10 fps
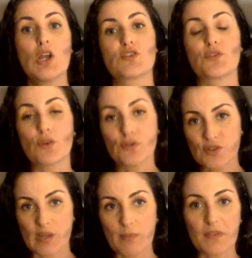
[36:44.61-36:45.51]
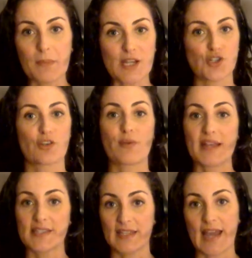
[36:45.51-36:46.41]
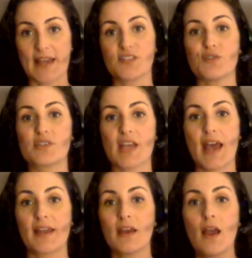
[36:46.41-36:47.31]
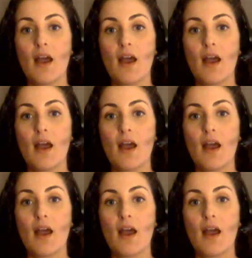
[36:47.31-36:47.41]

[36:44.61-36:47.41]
So those are some of the major threats. And then, as you said,